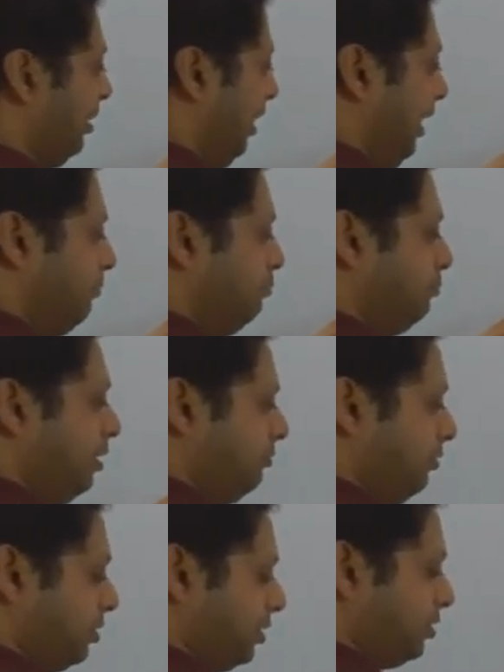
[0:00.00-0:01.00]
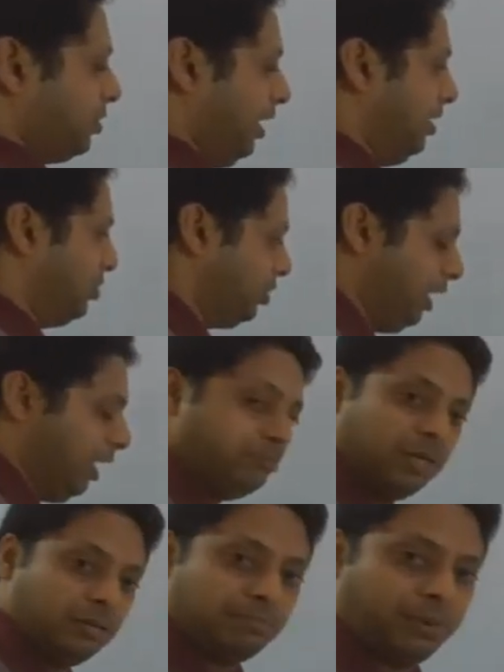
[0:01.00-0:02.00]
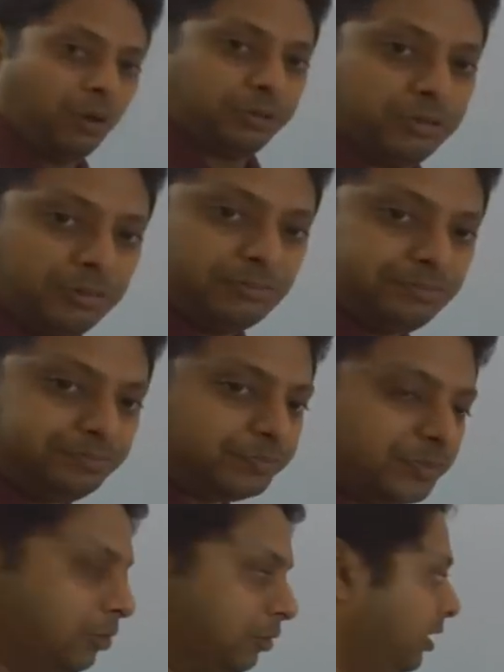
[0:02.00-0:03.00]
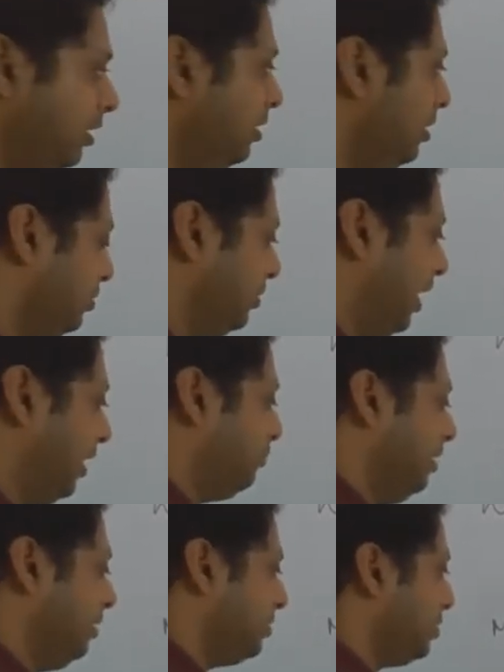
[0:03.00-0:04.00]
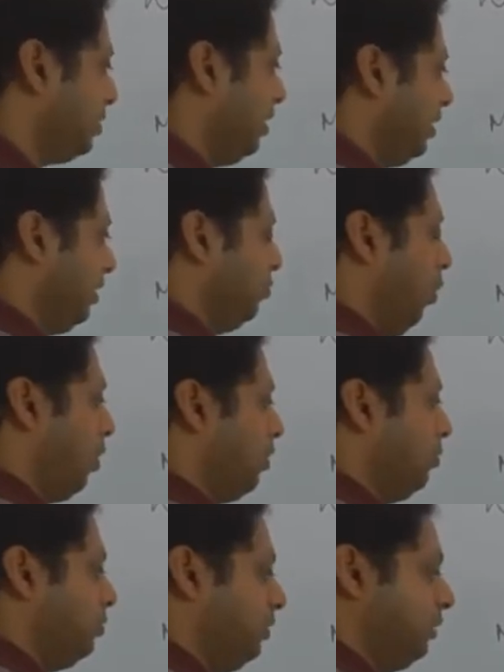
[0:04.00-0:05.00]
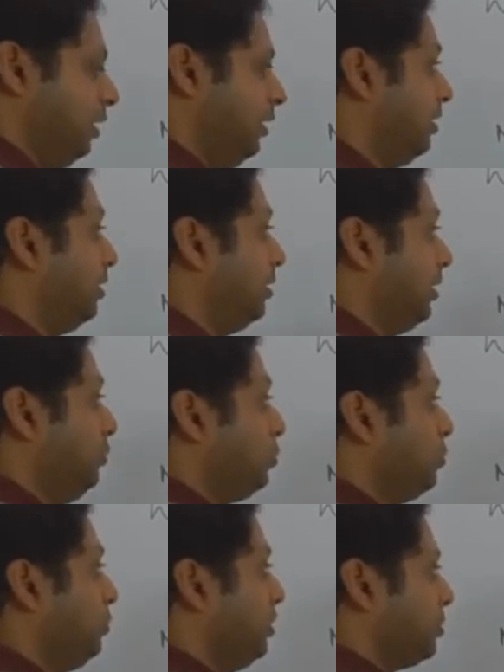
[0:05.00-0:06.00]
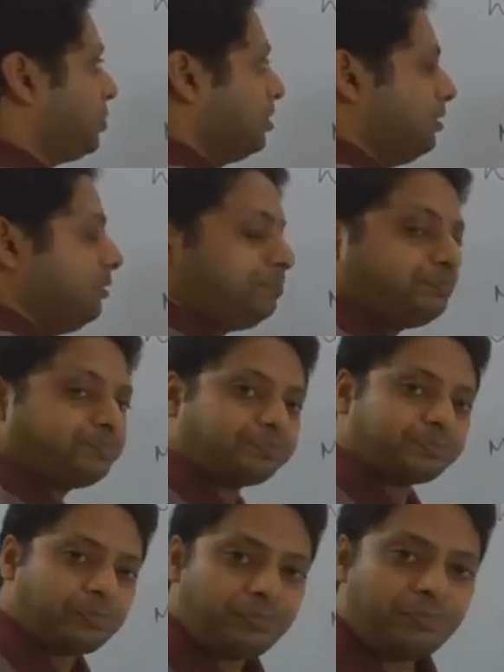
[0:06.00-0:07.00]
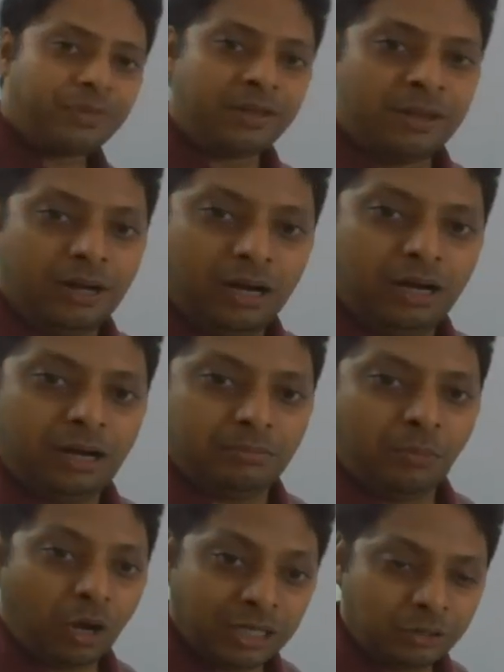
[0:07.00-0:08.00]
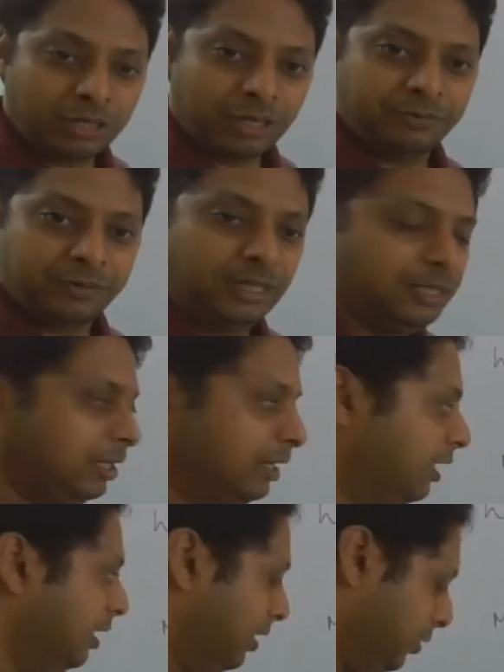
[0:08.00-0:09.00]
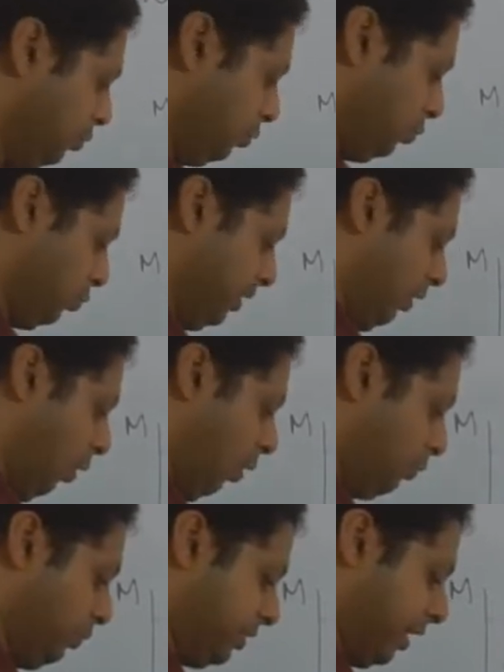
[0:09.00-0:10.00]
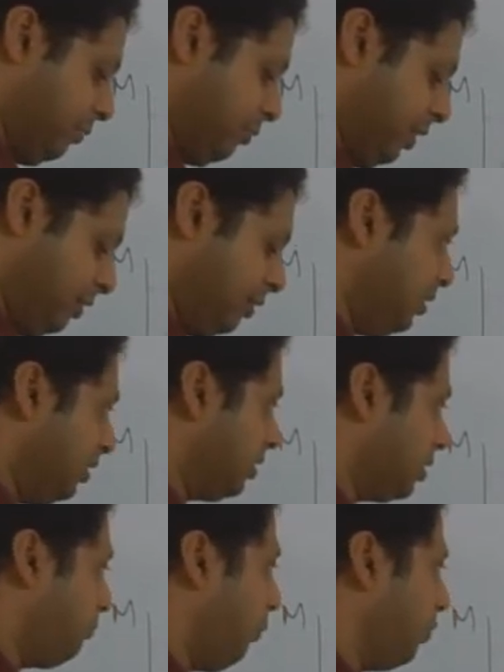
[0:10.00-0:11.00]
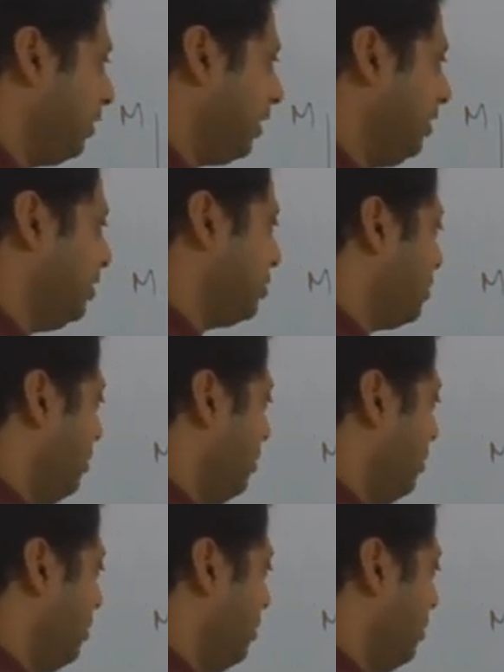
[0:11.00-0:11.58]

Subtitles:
M versus Hn plot. Okay, so that means we will due to this molecular field, you will always have a spontaneous